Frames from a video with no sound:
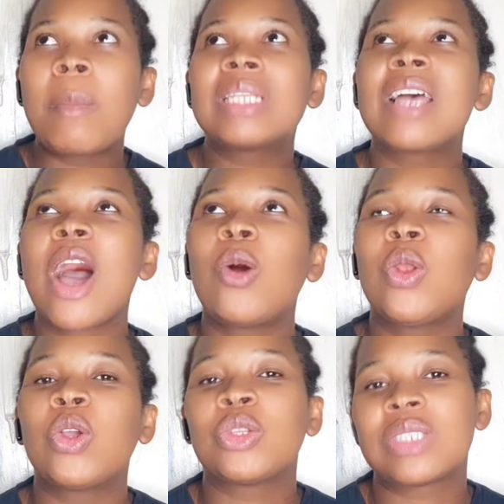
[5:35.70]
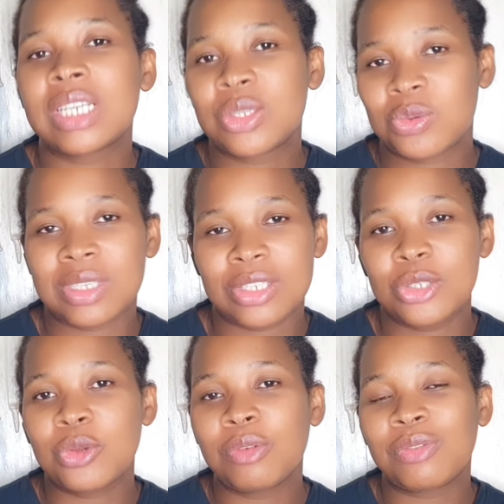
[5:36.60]
matter how long you take twists,
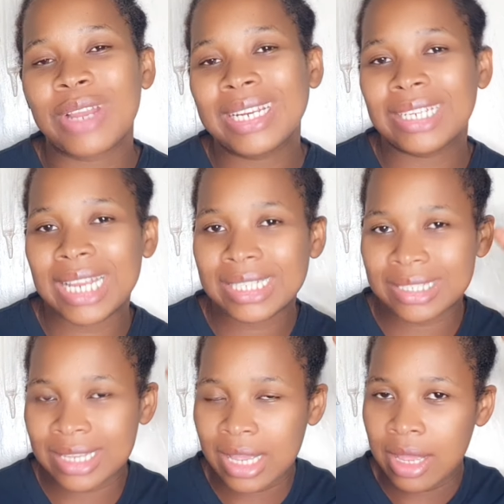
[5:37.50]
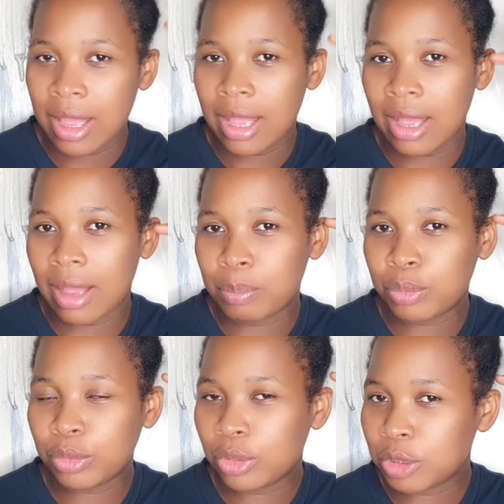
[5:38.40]
you don't find that
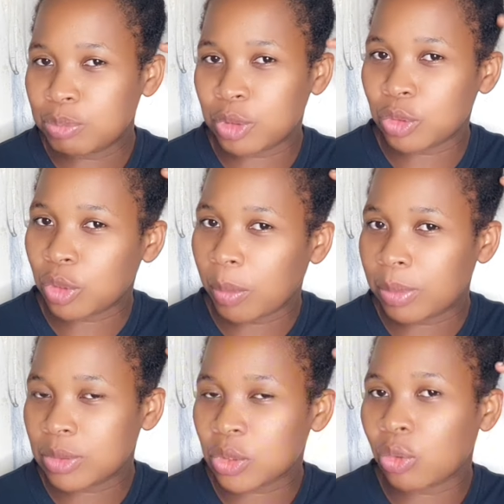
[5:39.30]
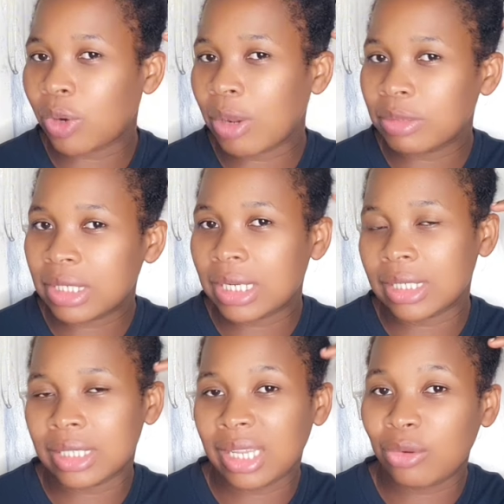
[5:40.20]
product buildup surrounding
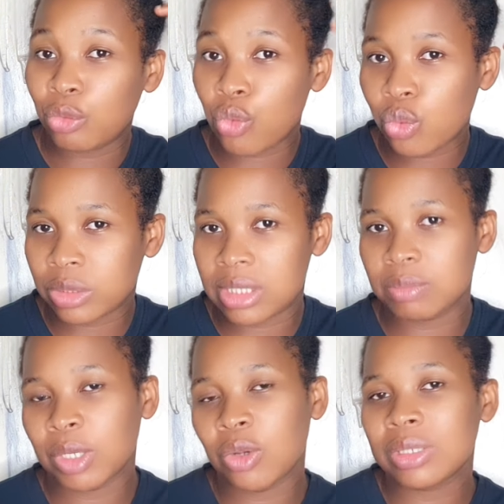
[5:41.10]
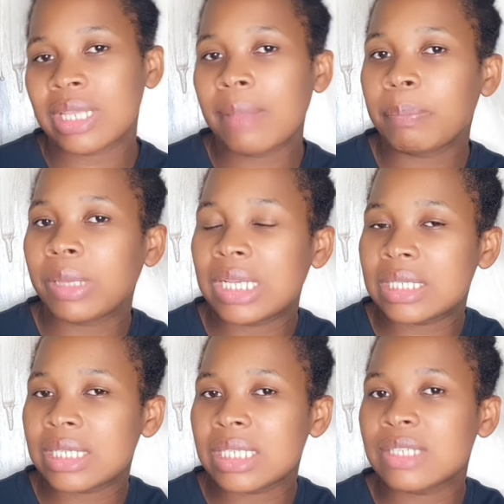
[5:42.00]
at the roots, because that
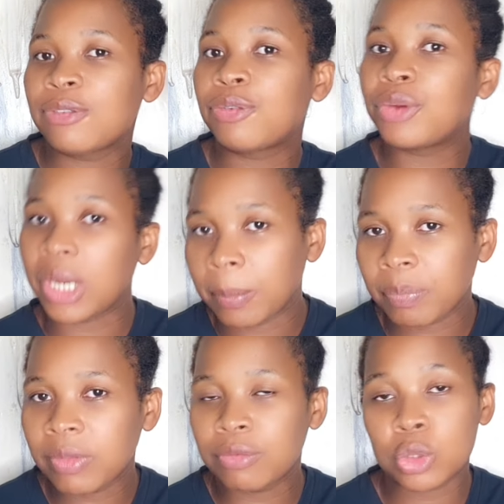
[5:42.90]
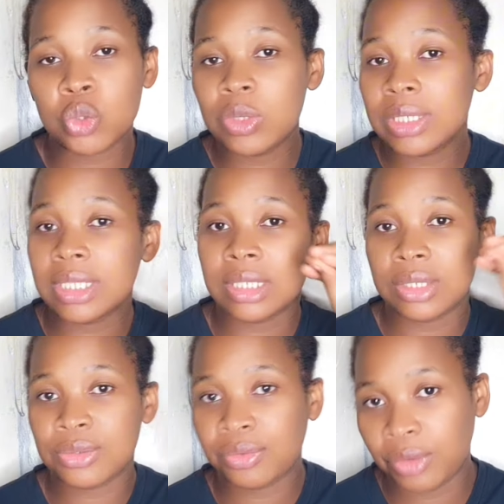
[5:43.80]
place is free. For twists, it
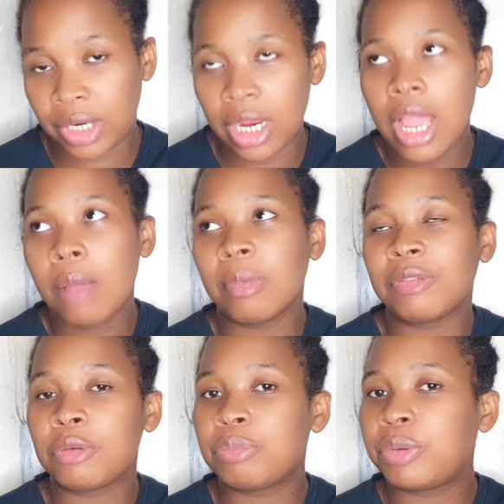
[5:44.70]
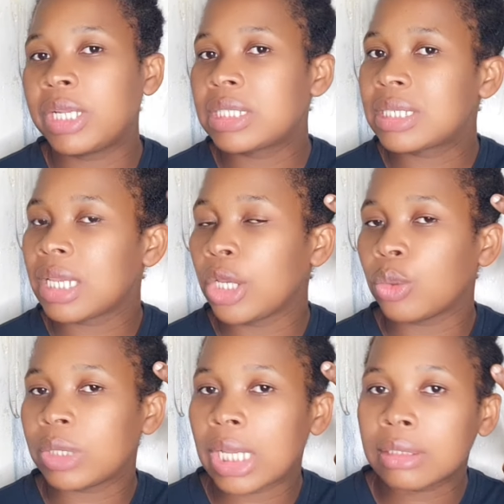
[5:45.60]
is free. But for braids, you
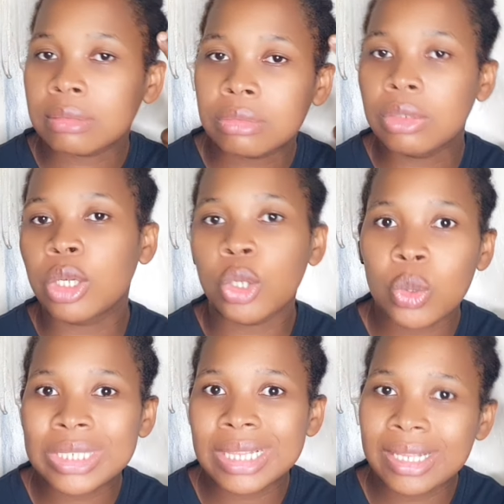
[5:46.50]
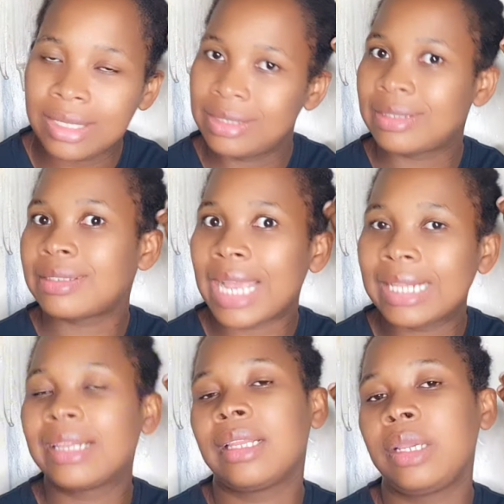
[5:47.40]
know, they are closely,
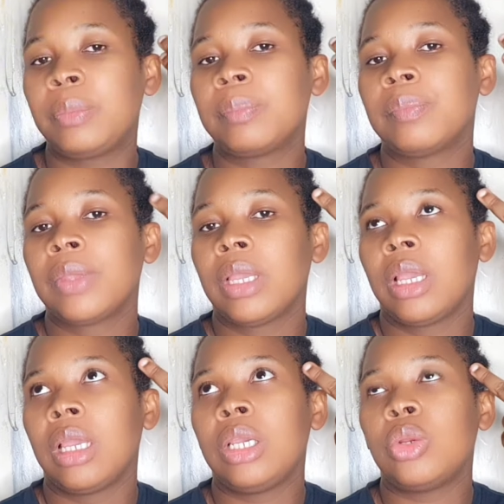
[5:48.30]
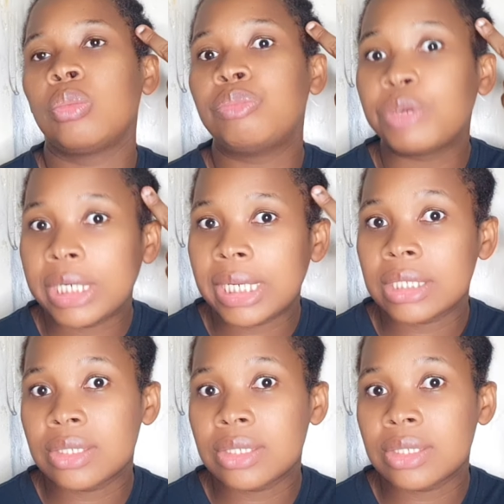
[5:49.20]
tightly, you know, braided